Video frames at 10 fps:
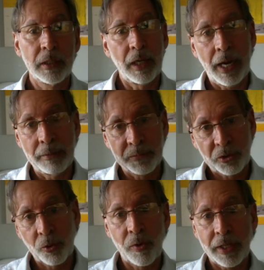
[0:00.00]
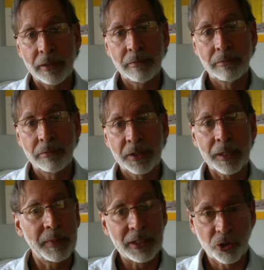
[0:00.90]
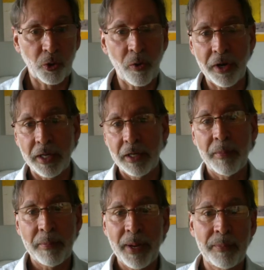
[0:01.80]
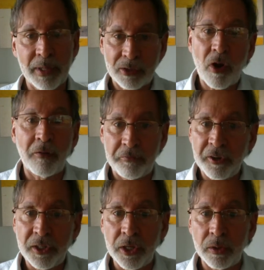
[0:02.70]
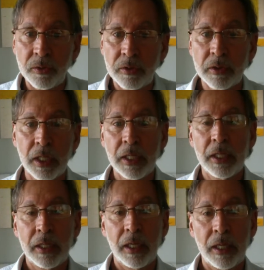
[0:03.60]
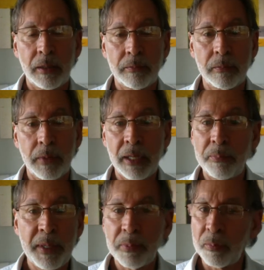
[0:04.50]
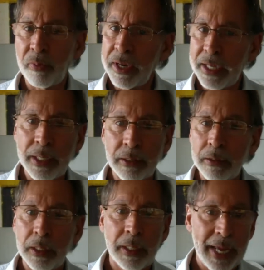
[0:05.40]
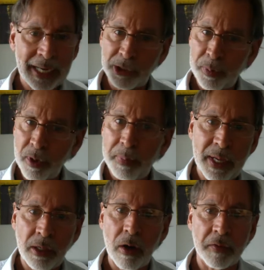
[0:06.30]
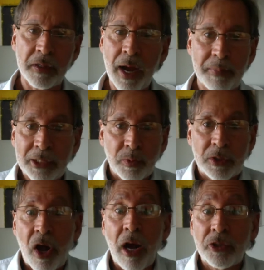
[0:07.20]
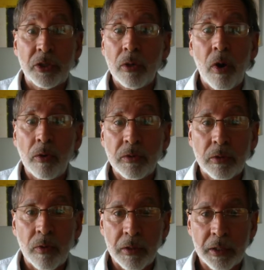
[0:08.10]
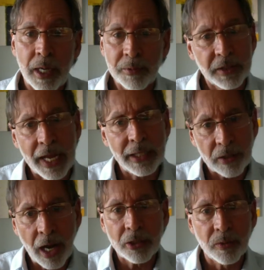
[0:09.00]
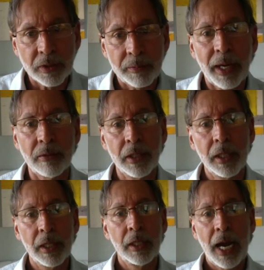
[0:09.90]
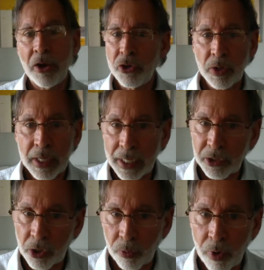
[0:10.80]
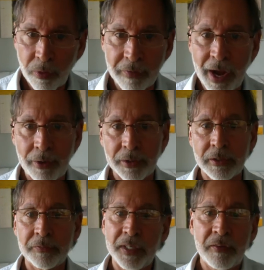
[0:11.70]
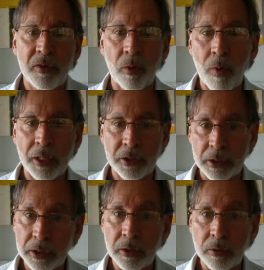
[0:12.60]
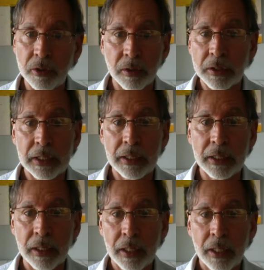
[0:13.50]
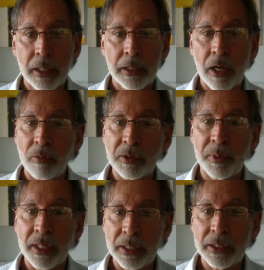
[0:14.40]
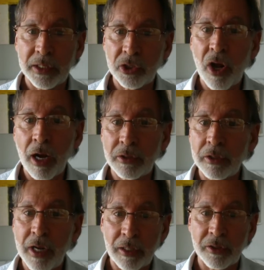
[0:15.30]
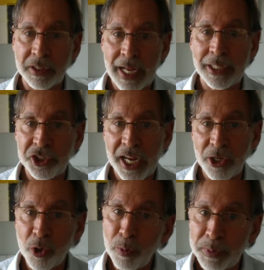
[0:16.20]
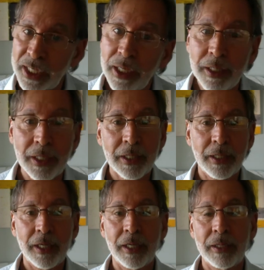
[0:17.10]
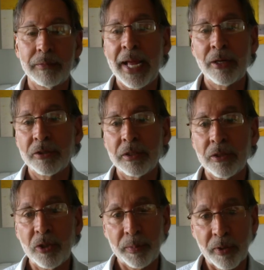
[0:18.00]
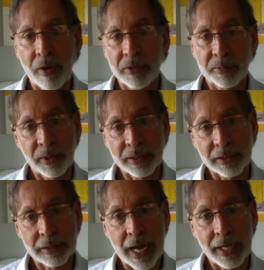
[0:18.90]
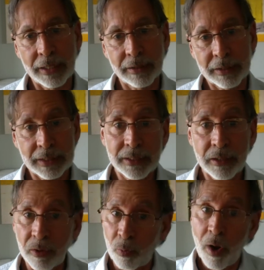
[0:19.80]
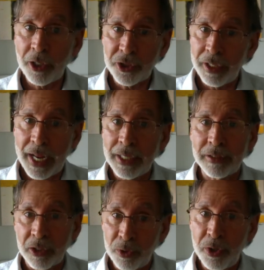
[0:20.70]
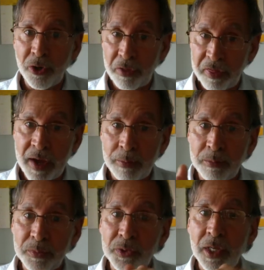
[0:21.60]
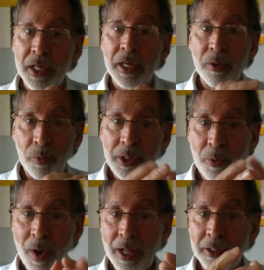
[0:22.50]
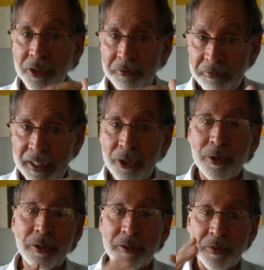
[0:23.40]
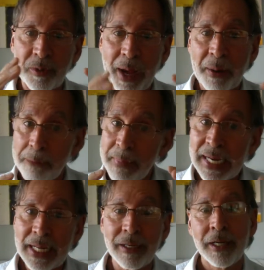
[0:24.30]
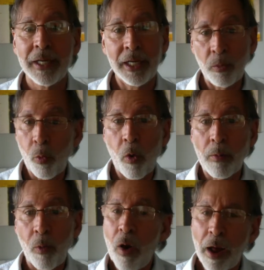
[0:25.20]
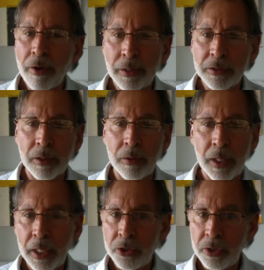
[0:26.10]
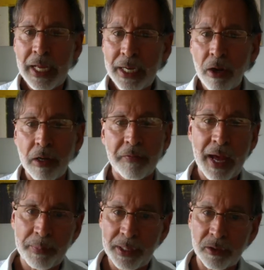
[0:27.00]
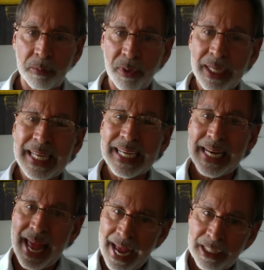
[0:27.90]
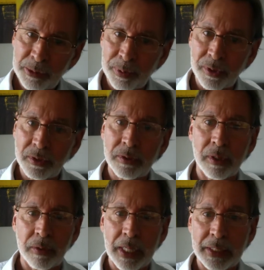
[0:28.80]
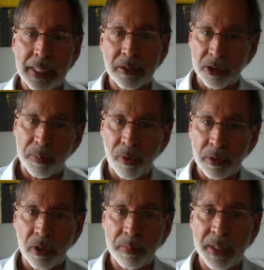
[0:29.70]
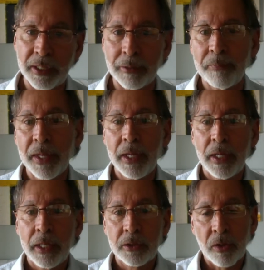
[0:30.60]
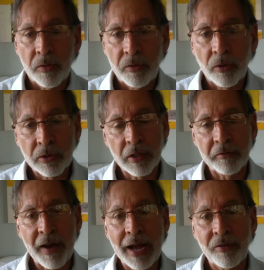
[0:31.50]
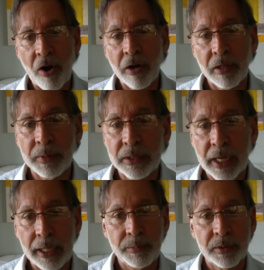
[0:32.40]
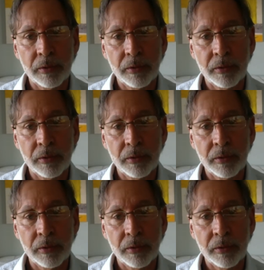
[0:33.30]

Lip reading: I'm sorting some historian in my paper that's called footnotes. And people bring in expert opinion all the time. That's what talk show hosts do all the time. They say, hey, talk to us about how you can get the coronavirus. If any of you are watching the news, you'll see that they're always bringing in this Dr. Sanjay Gupta. Anderson Cooper always brings this guy in and says, wash your hands, including your thumbs, really well, and your fingers for about a minute in warm water. And so you're getting all of that because they're bringing in experts so that they can support their opinion. So those are the 5 argument types. So you